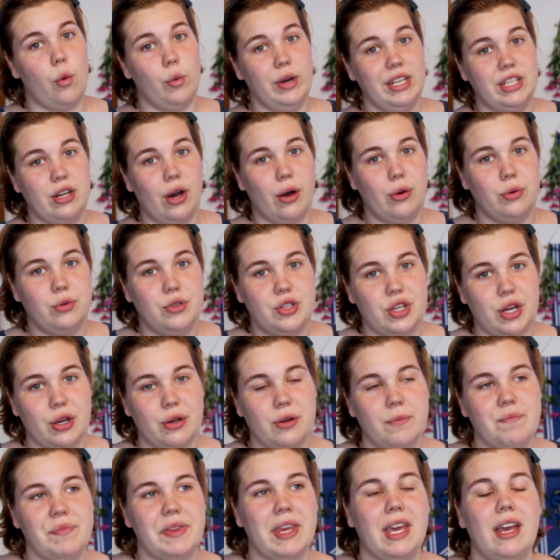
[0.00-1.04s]
we told
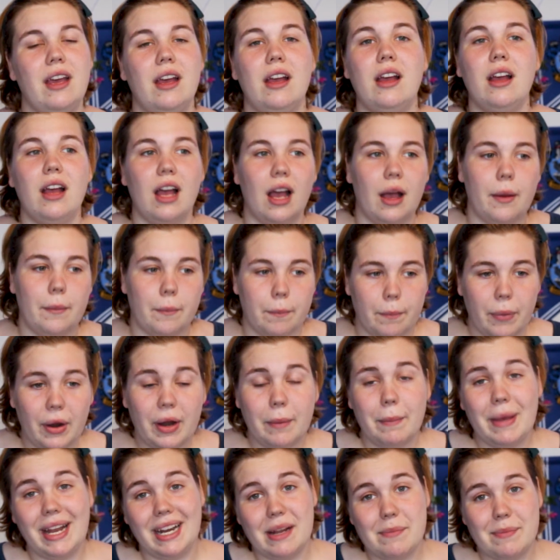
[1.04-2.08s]
you.
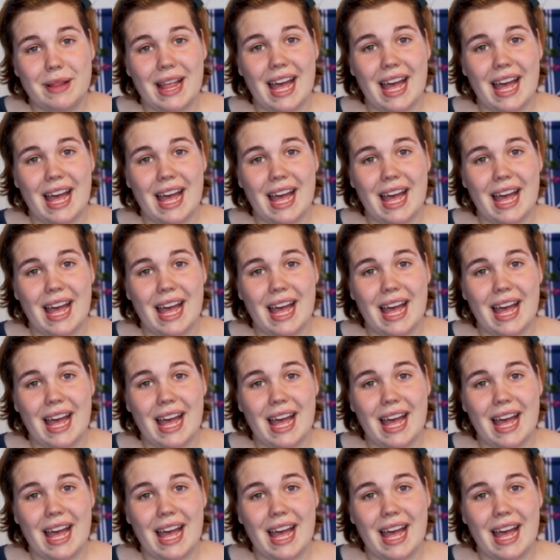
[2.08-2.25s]
Men in